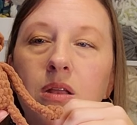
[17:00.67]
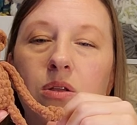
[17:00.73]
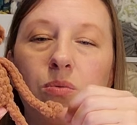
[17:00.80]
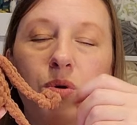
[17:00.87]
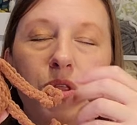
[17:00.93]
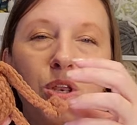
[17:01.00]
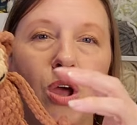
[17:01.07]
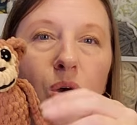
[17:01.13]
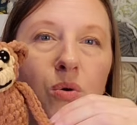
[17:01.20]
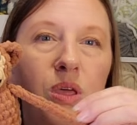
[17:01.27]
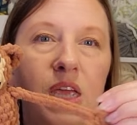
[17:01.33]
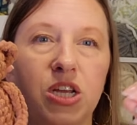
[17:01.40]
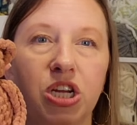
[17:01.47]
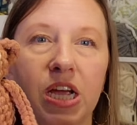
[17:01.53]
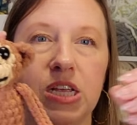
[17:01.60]
with no
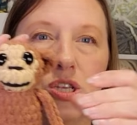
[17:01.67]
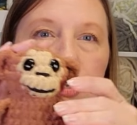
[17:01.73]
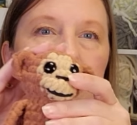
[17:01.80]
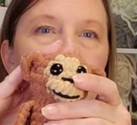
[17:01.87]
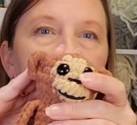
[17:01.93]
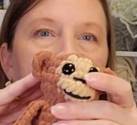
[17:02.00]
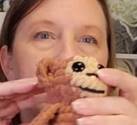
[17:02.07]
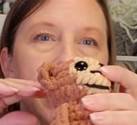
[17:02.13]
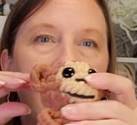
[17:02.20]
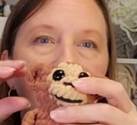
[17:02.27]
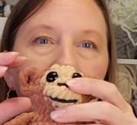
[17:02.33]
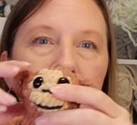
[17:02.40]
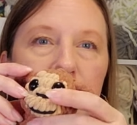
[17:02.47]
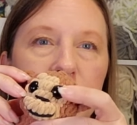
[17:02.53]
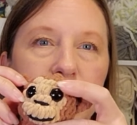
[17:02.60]
keychains or anything like that.
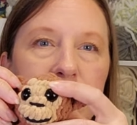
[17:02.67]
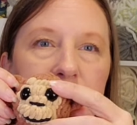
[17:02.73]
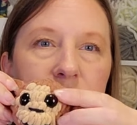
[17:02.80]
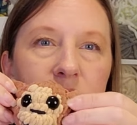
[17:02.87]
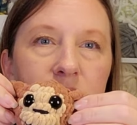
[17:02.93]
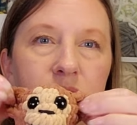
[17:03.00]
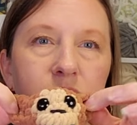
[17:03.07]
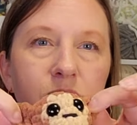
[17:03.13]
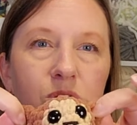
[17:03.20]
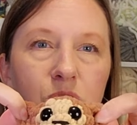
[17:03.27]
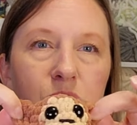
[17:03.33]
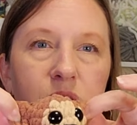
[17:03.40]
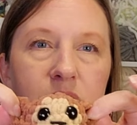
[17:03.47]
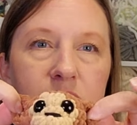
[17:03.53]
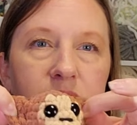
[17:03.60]
They're
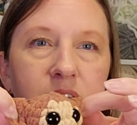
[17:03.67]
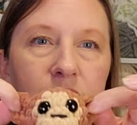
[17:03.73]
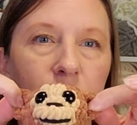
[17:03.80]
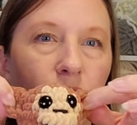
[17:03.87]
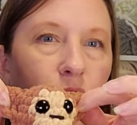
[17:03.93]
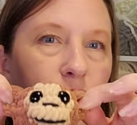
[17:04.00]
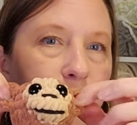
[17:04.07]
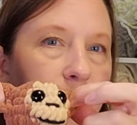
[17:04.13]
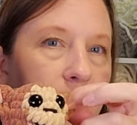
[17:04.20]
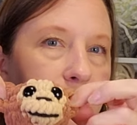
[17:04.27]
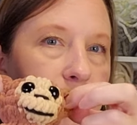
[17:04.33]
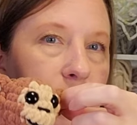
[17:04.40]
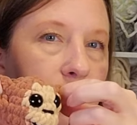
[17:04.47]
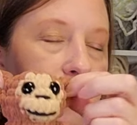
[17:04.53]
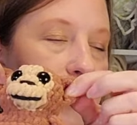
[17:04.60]
just $10 by
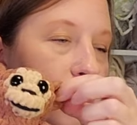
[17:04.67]
themselves.